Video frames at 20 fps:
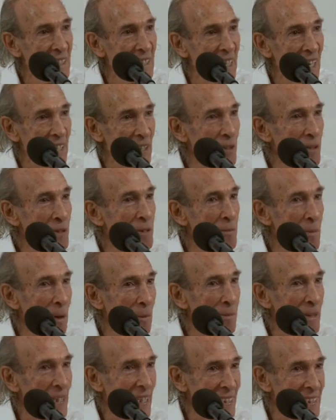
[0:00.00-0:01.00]
I don't
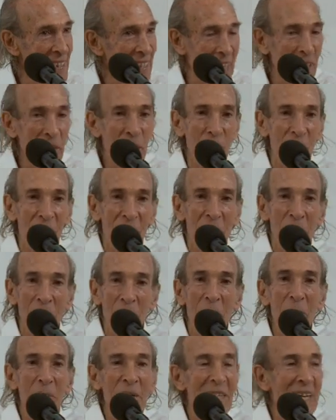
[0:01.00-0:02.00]
remember the exact word,
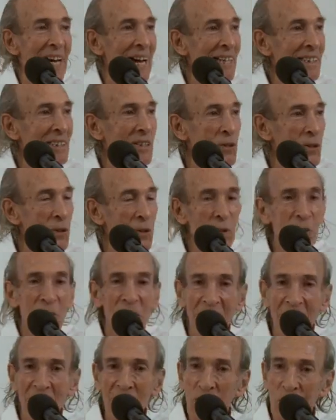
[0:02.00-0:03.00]
maybe attitude de
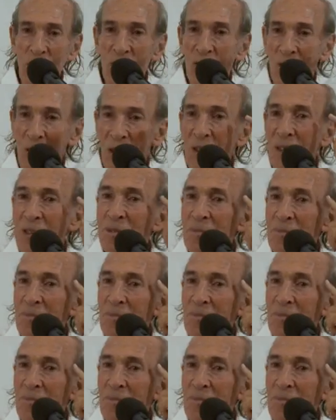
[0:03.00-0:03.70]
dévotion.